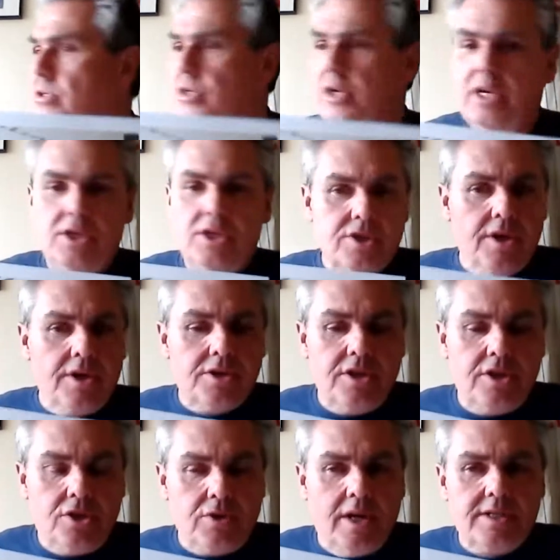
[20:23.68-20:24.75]
Turkey Stearns
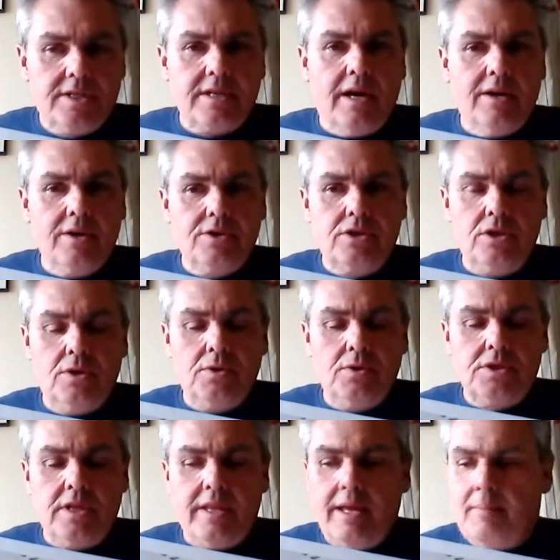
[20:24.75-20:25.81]
and Detroit Stars
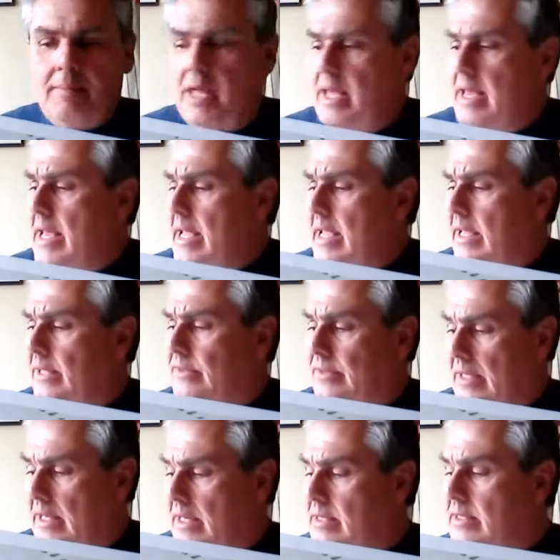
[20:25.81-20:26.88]
used. And then it's
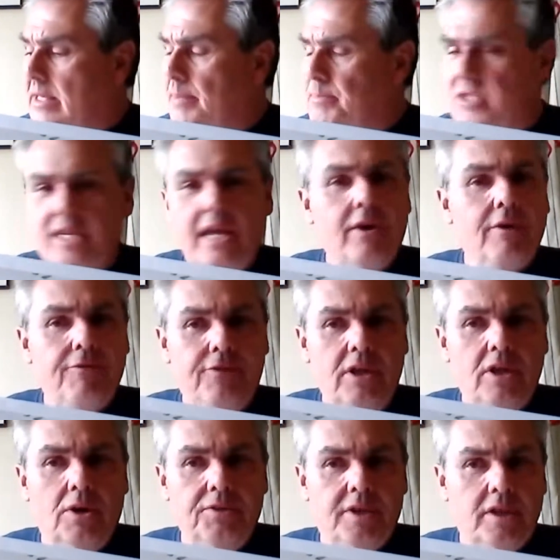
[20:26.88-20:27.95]
in deep center
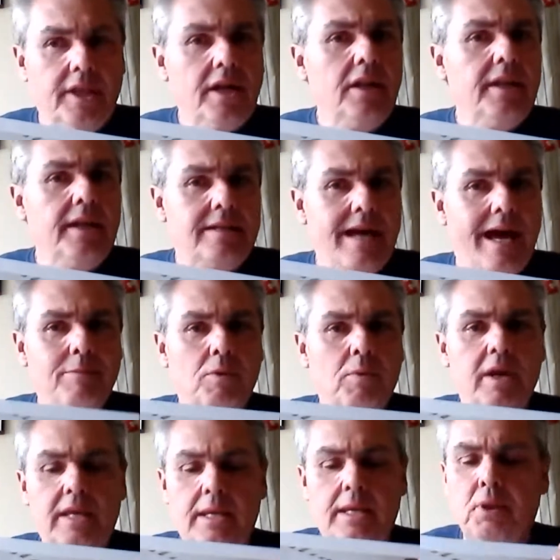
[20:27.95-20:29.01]
field, the Little League diamond
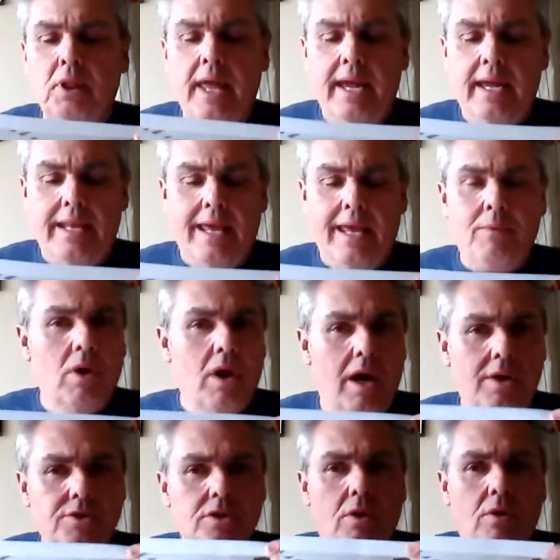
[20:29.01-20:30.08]
where he played. And we're
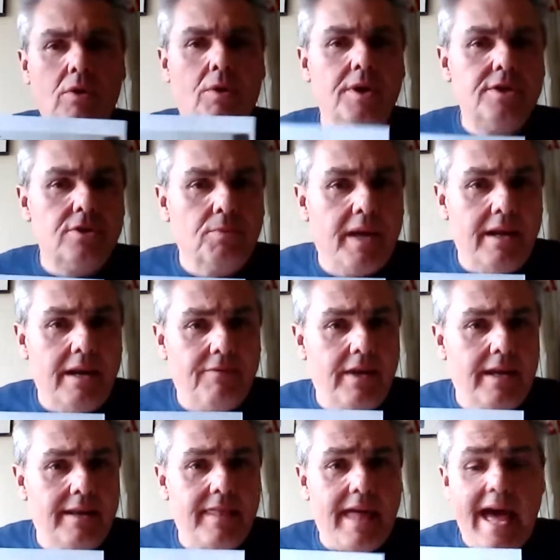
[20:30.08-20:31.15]
also going to
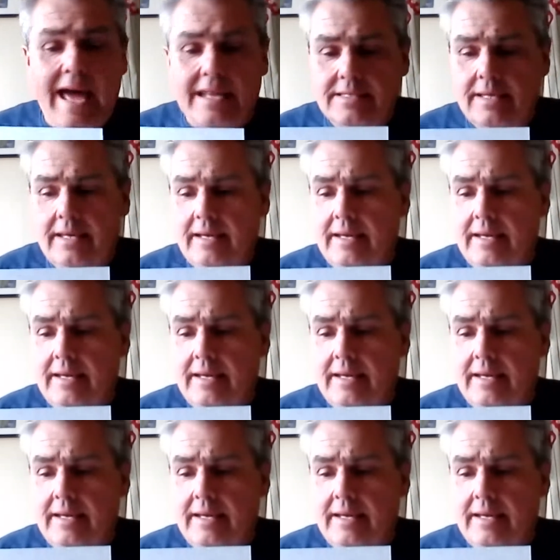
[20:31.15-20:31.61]
renovate that.